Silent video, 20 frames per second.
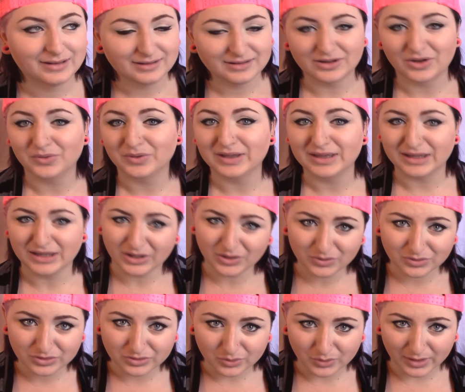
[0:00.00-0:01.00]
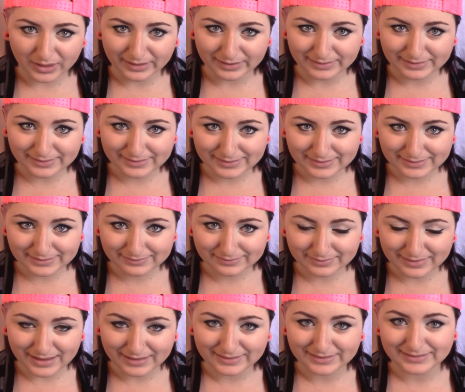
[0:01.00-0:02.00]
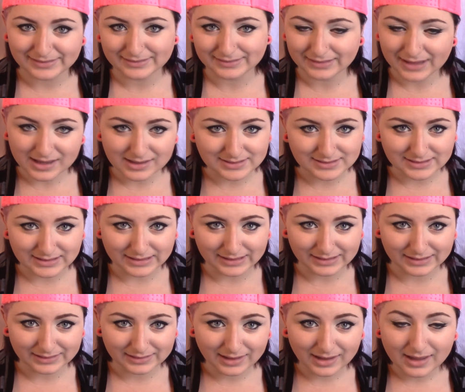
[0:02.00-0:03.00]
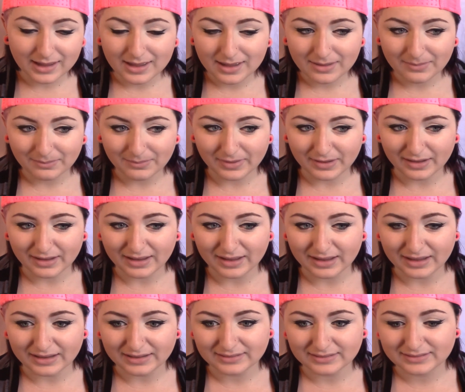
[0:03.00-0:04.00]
don't get used ones, that's disgusting, but